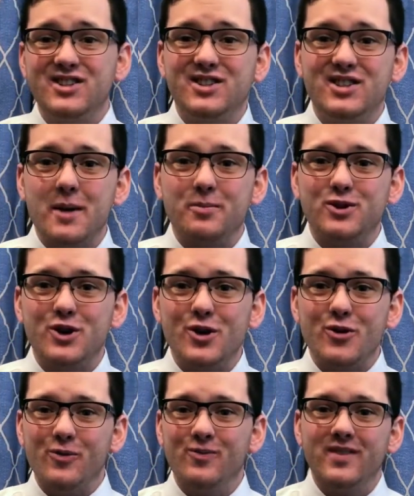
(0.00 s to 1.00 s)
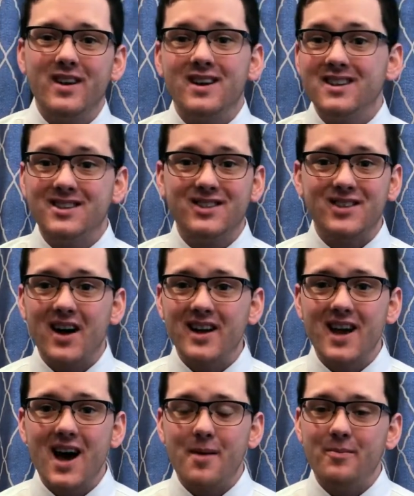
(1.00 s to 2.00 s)
Tip 2.
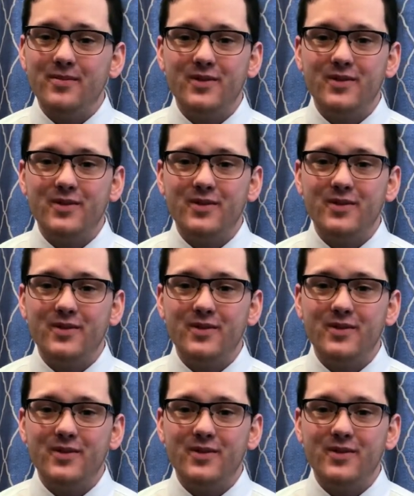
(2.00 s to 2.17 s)
Study up.